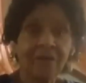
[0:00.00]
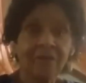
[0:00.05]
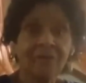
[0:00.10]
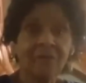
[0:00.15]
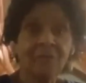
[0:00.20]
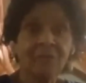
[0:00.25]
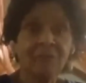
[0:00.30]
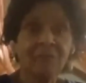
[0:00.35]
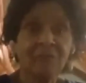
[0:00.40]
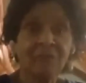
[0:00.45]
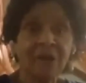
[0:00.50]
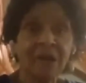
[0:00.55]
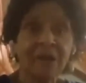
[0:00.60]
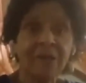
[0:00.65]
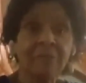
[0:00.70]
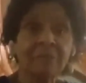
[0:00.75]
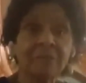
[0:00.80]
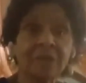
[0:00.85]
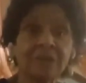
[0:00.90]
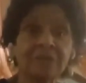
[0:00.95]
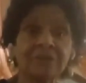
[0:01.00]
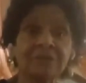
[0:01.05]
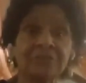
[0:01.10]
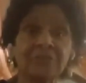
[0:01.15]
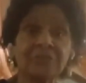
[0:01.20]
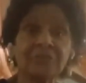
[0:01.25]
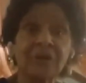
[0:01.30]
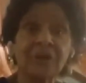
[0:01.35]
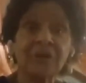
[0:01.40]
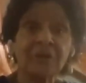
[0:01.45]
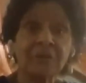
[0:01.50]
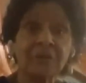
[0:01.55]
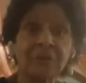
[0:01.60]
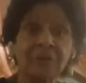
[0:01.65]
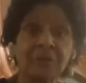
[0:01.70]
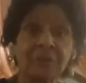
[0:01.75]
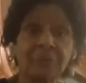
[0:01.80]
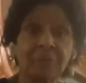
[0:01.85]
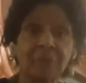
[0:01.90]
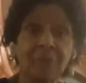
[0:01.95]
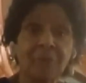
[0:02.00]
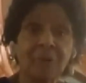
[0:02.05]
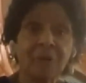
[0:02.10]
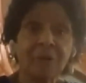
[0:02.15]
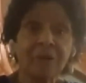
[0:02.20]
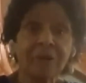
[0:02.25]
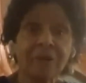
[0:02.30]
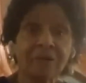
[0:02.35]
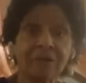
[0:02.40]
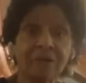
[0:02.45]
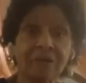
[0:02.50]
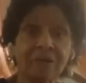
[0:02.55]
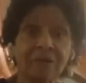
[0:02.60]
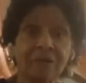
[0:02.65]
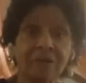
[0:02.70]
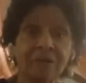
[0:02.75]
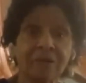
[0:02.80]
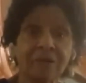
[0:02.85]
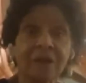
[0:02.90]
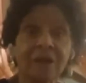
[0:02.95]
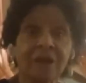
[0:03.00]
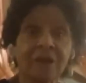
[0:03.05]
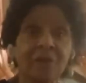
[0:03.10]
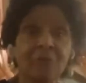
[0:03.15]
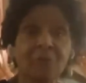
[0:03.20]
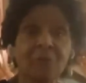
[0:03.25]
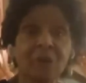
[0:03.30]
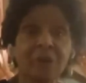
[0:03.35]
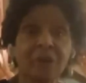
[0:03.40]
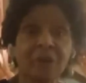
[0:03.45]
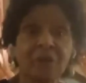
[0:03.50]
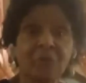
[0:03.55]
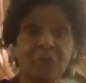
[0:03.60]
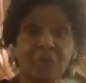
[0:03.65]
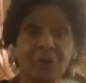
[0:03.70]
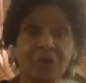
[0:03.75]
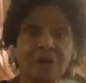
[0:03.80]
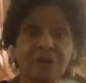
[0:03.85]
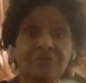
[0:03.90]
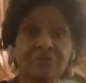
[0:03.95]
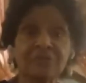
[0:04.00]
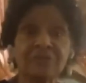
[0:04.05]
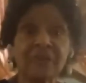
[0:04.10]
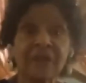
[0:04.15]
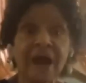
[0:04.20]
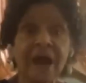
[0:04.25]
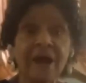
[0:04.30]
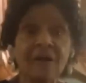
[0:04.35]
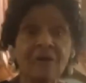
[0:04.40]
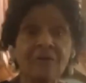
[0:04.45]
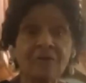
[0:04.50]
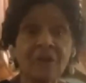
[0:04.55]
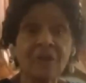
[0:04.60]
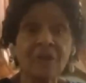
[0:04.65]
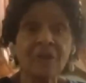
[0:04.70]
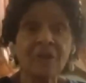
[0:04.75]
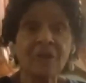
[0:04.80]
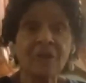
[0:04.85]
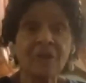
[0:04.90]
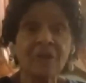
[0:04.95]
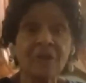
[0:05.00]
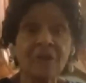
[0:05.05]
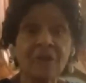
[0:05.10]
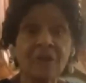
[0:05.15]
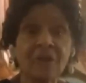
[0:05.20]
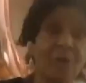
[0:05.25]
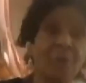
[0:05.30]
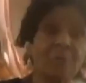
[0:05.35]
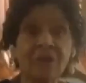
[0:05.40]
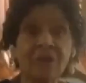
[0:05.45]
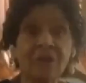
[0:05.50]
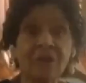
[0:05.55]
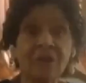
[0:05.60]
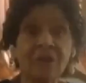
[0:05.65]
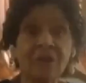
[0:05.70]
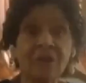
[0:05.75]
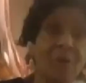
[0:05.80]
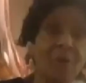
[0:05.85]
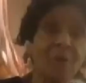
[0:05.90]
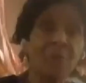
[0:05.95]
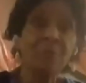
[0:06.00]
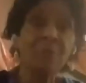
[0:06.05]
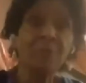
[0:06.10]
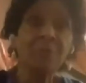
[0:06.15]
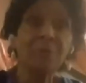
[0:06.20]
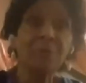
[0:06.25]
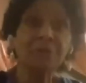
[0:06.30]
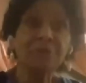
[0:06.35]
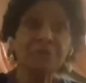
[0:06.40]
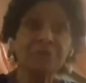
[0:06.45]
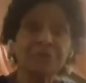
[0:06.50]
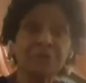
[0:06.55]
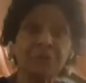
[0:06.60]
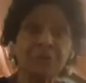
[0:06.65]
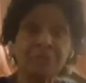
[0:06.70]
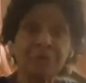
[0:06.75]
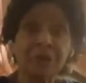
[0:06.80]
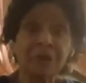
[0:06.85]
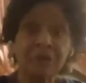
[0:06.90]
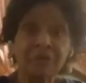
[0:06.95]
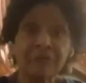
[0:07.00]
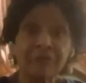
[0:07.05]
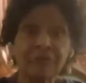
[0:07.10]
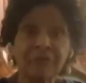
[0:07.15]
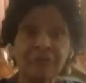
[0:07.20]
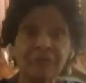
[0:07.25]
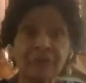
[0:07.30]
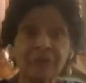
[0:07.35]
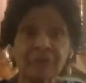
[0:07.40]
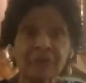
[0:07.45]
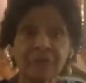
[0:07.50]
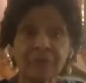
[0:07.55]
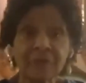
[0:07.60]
Yeah, family is very important. And when the one's down, have to lift them up. Don't